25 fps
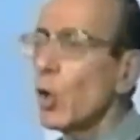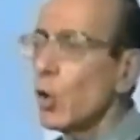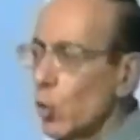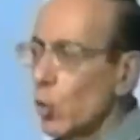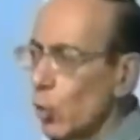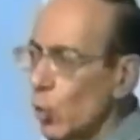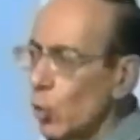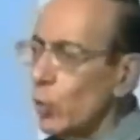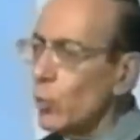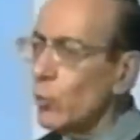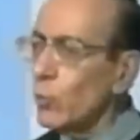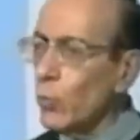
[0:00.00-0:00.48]

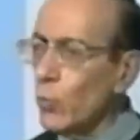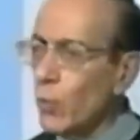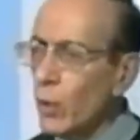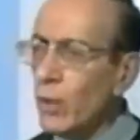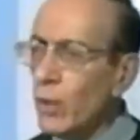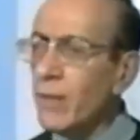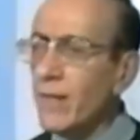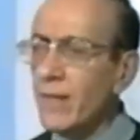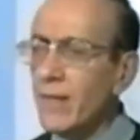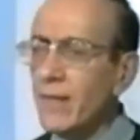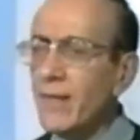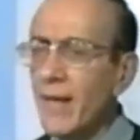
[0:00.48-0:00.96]
Good
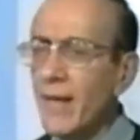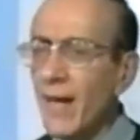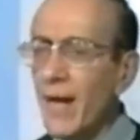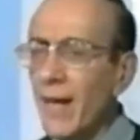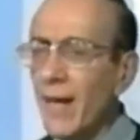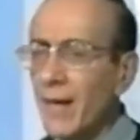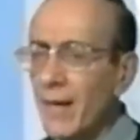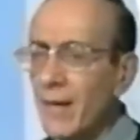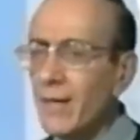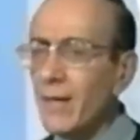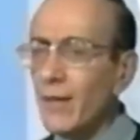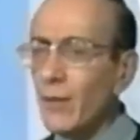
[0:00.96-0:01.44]
work in
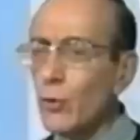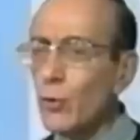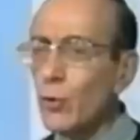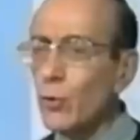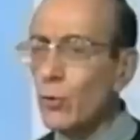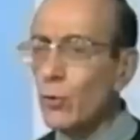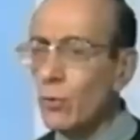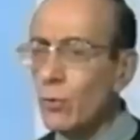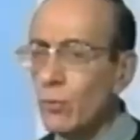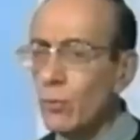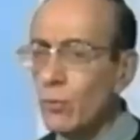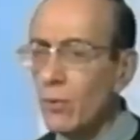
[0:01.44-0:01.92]
Canada,
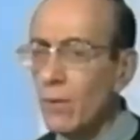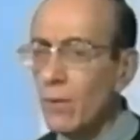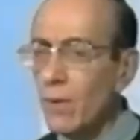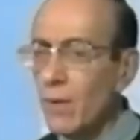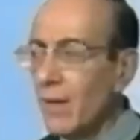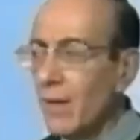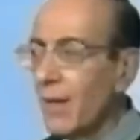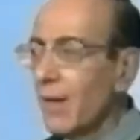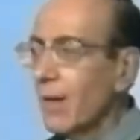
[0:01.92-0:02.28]
too.